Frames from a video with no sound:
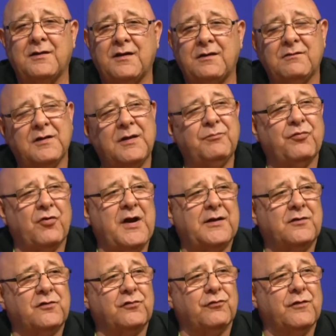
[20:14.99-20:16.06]
They, they
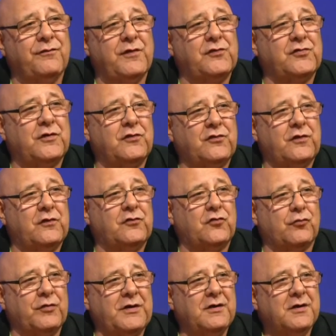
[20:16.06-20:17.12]
practice revisionist
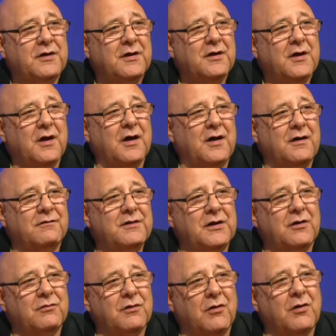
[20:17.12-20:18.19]
history. Uh, you
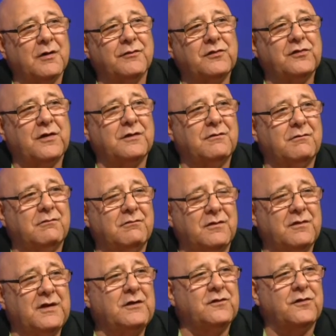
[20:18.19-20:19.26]
know, all of a sudden,
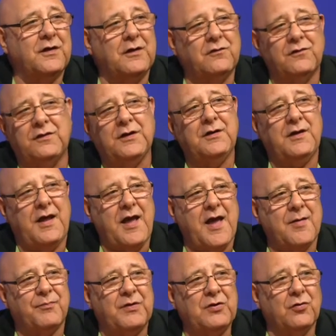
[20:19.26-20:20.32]
these things didn't
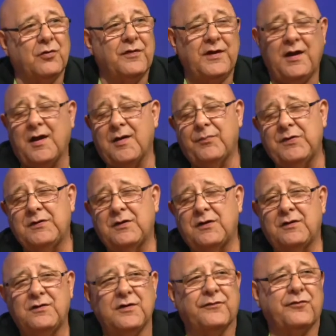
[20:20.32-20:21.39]
happen, or they happened in
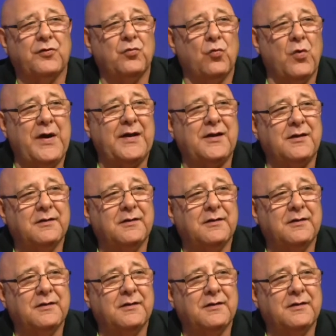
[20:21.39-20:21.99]
a different way.